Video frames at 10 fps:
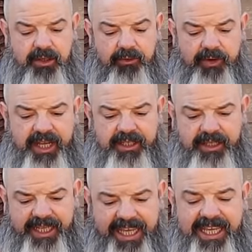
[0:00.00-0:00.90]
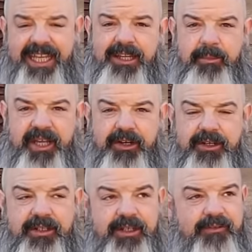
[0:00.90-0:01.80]
overhead like a heat
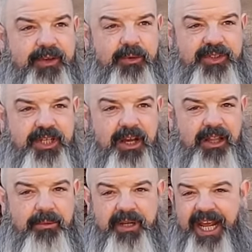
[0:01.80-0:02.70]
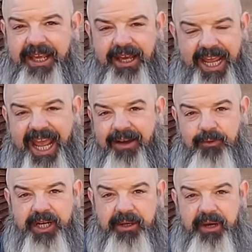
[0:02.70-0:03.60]
emitter. I forget what you call it, but I, I have
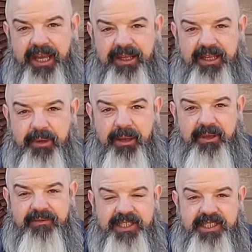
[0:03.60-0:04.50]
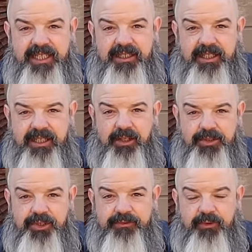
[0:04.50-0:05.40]
one in my in my PVC
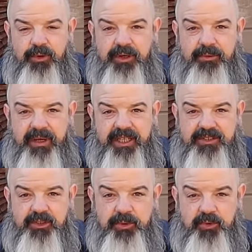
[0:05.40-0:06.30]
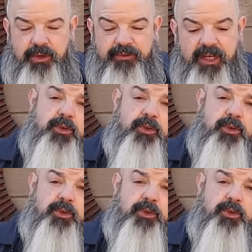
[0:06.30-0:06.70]
enclosure for my super dwarf.